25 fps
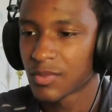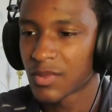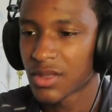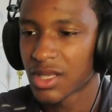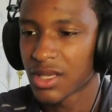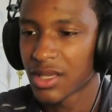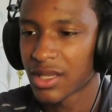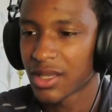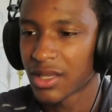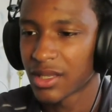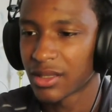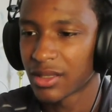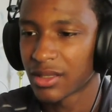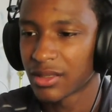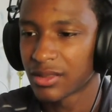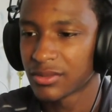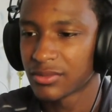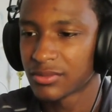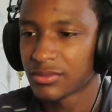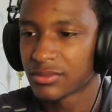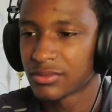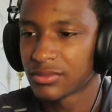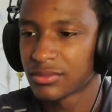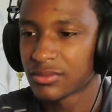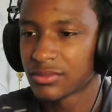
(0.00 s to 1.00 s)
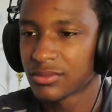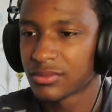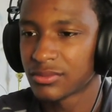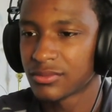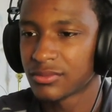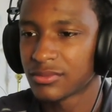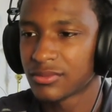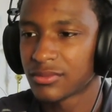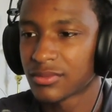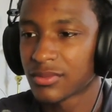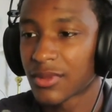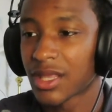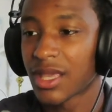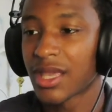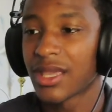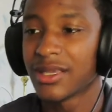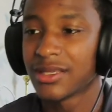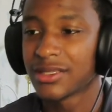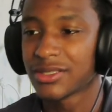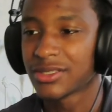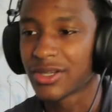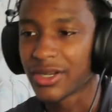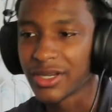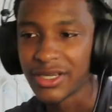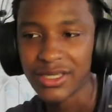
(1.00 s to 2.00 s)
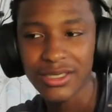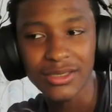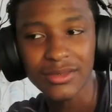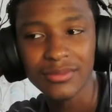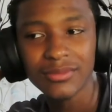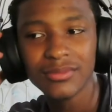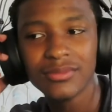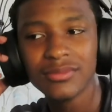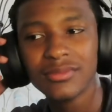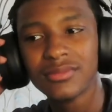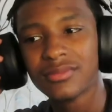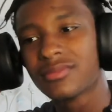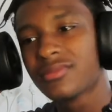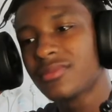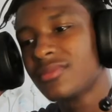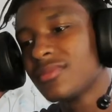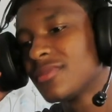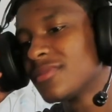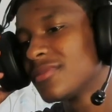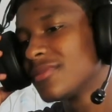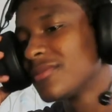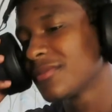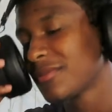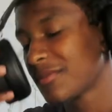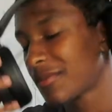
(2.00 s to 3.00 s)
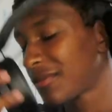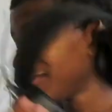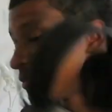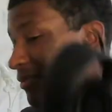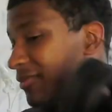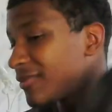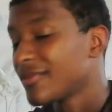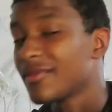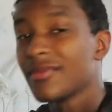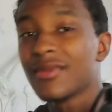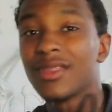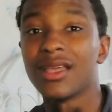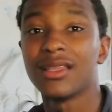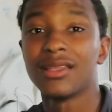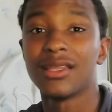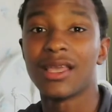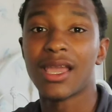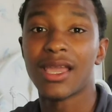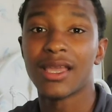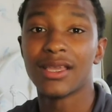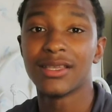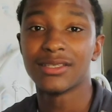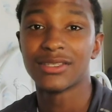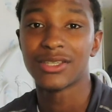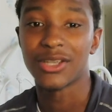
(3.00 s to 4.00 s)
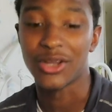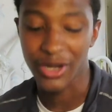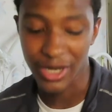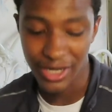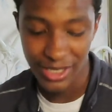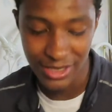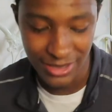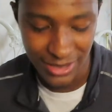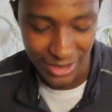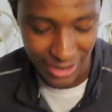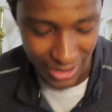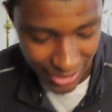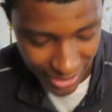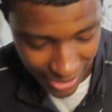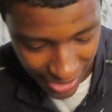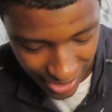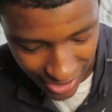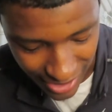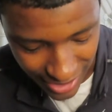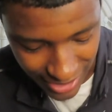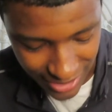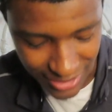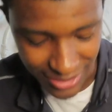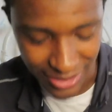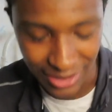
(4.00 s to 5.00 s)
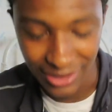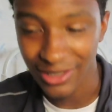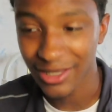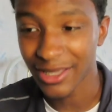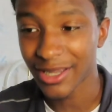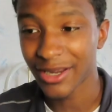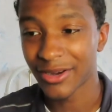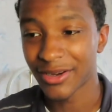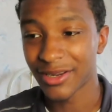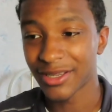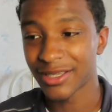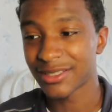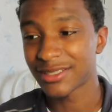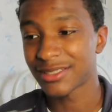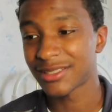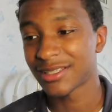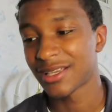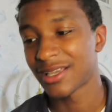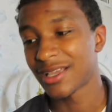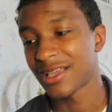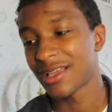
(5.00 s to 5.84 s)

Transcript: Dang. That is crazy. That is crazy, and that is hilarious.